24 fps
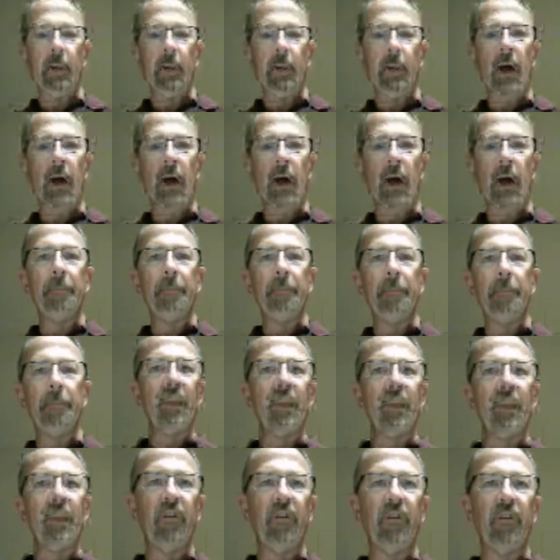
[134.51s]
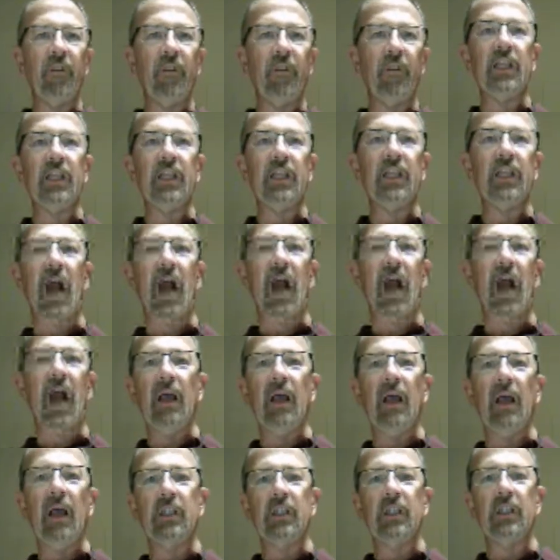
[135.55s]
The first thing I like
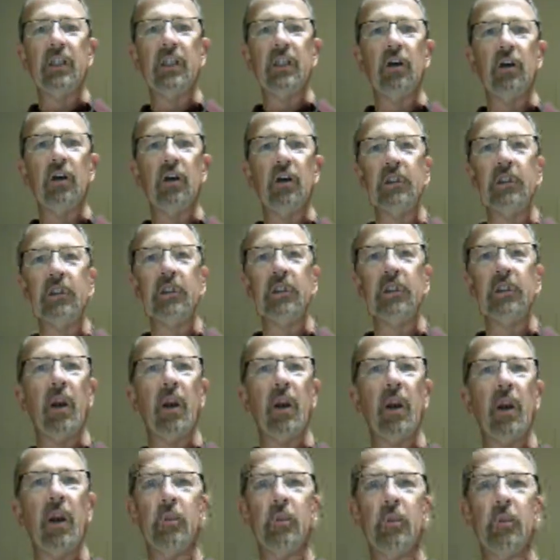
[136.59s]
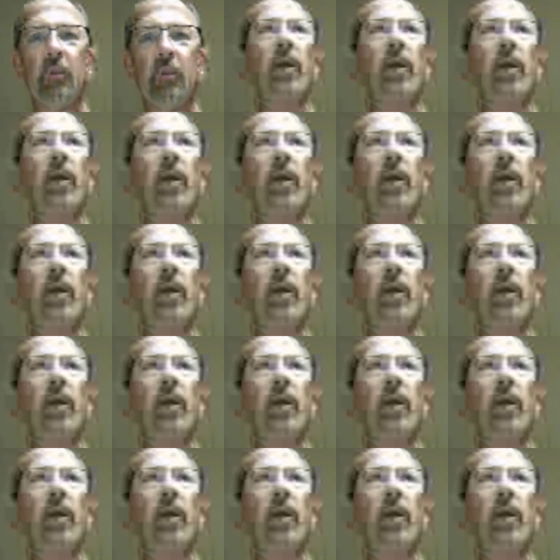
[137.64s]
to do is when I'm doing up a